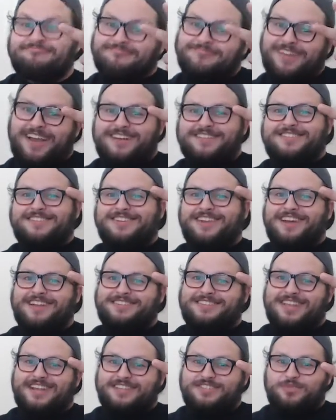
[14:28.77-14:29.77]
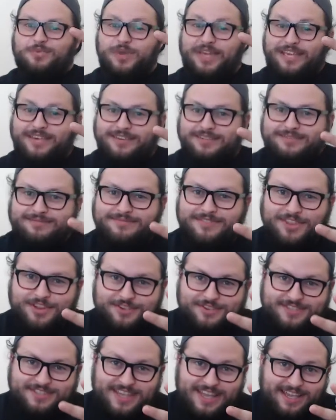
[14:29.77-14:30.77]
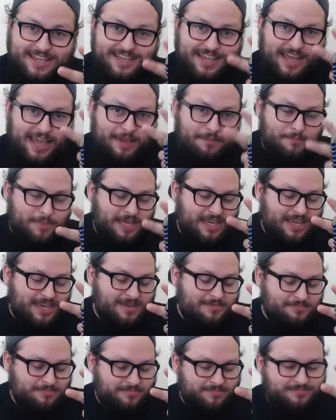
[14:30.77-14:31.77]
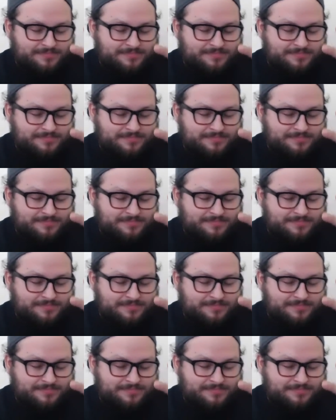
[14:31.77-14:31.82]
I'll see you guys next week. Thursday, 8 p.m.